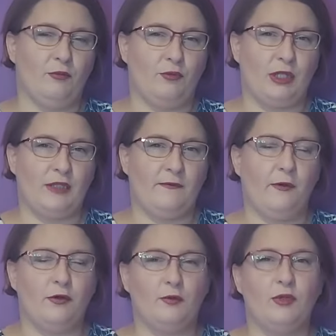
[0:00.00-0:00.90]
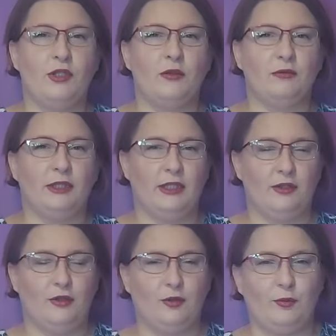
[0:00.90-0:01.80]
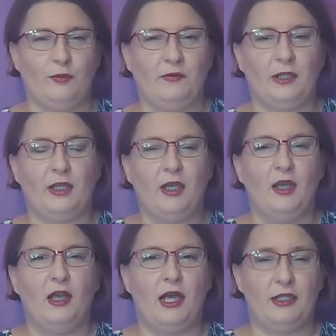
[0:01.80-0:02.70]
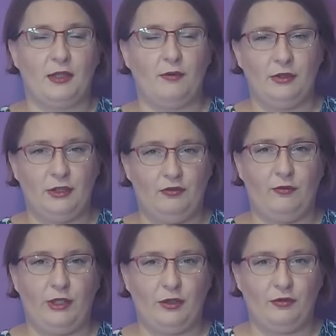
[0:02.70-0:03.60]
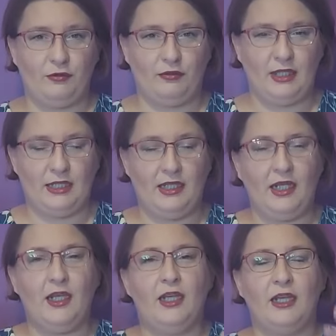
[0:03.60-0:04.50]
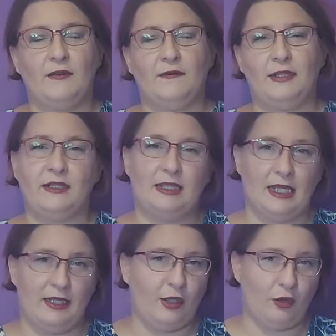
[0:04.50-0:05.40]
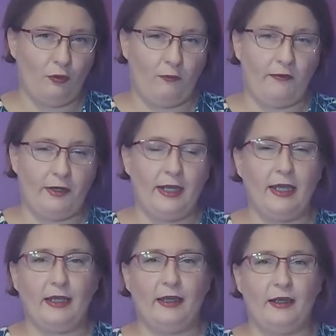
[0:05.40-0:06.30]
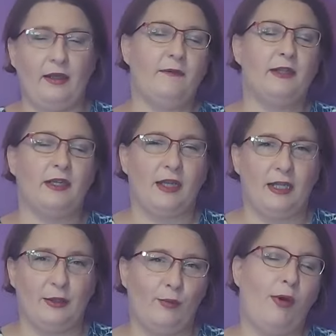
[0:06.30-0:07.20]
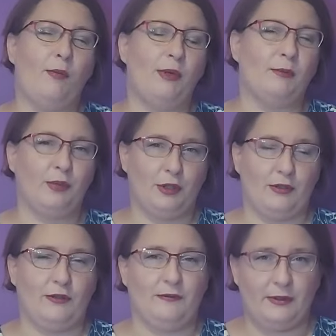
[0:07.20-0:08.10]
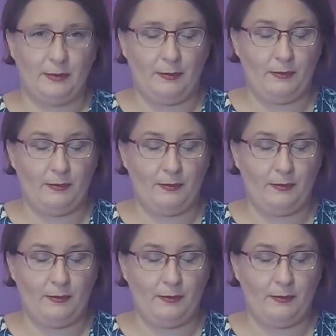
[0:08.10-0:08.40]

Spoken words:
dress form so they are not moving. I just wanted to make sure that if there is any overhang, if there any problem because of the